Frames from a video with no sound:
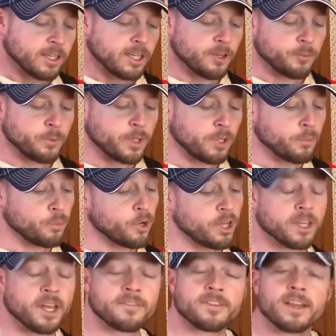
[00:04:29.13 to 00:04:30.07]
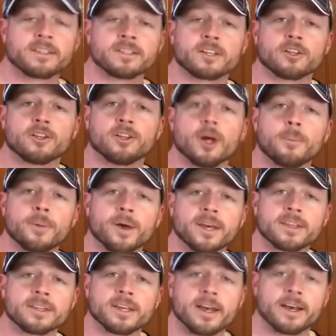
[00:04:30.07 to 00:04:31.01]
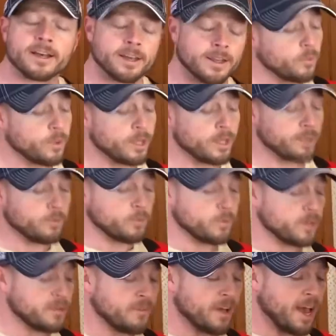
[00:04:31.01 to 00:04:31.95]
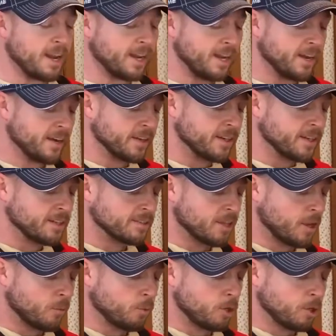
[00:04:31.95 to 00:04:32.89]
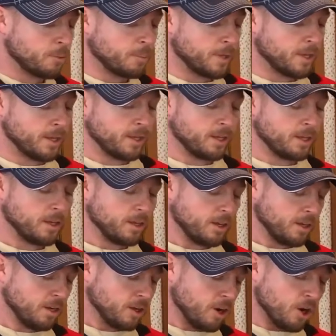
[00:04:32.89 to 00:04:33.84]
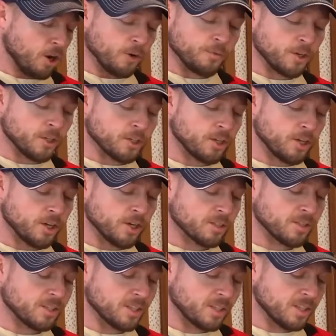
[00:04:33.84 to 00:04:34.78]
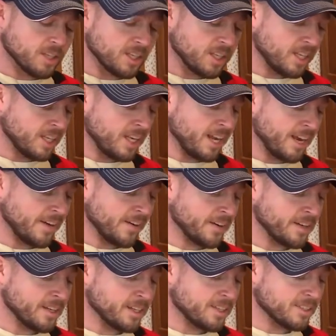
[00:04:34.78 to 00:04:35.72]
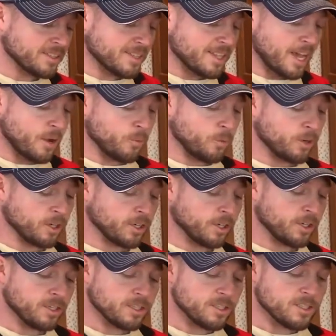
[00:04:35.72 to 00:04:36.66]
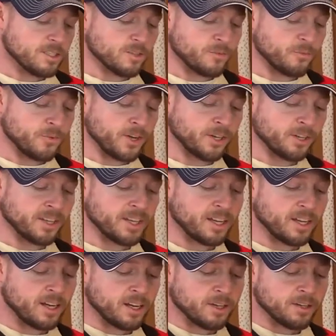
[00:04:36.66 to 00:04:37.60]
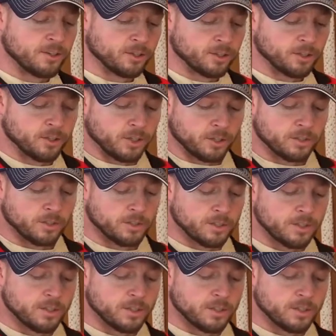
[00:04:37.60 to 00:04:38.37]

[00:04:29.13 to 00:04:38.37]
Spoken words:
If we would have left it as a clump like that, we would have had areas that would have been overcooked and areas that were severely undercooked.